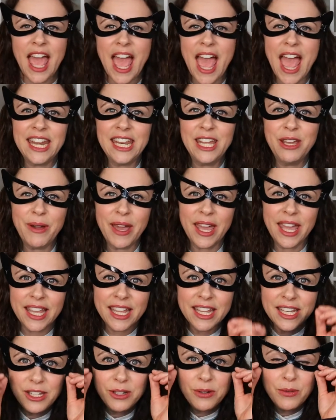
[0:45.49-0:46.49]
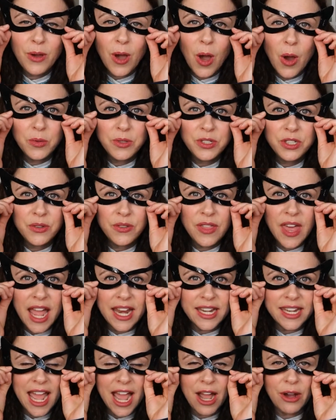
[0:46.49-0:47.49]
Anyway, can you go do
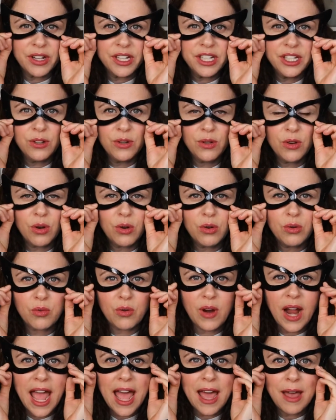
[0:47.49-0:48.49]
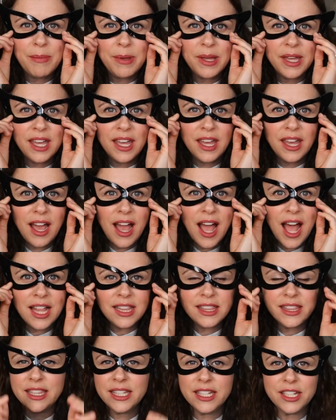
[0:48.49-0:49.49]
that now? Can you go grab a
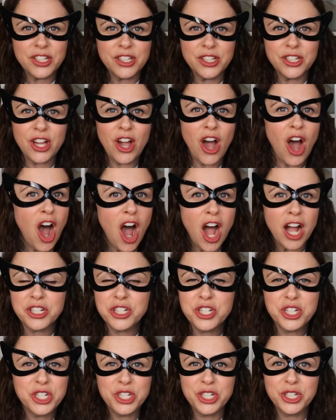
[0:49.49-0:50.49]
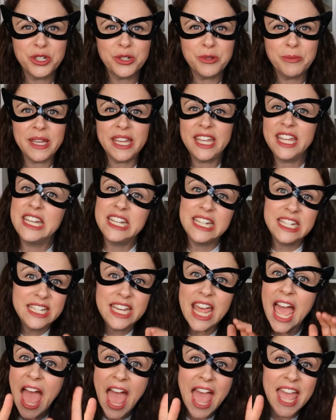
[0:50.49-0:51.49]
little costume in
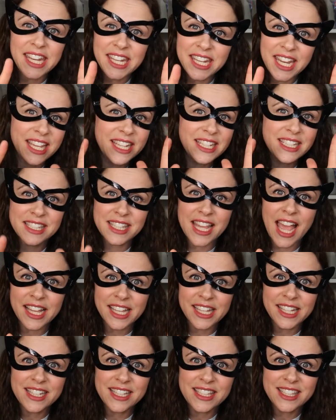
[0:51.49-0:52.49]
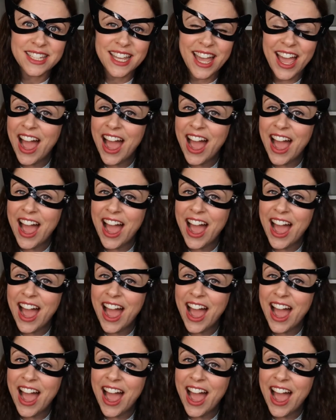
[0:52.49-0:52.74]
10 seconds?